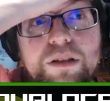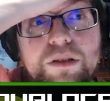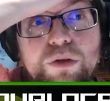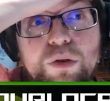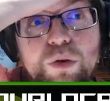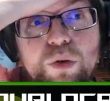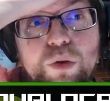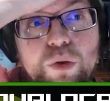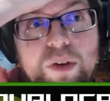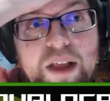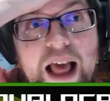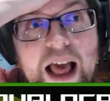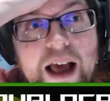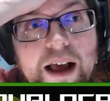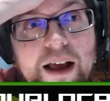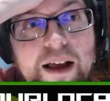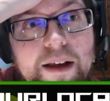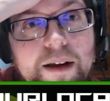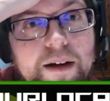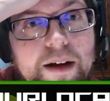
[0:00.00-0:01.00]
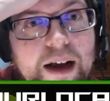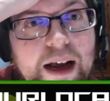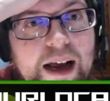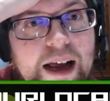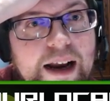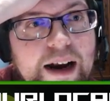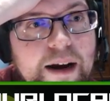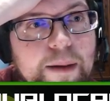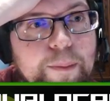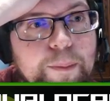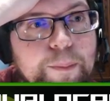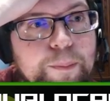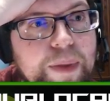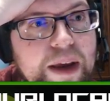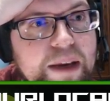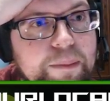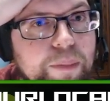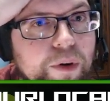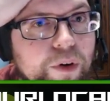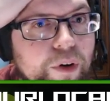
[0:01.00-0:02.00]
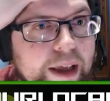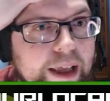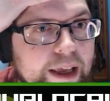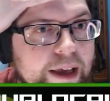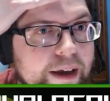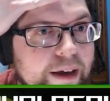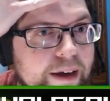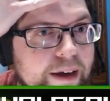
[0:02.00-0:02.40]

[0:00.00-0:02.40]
Ooh, yeah, big boy.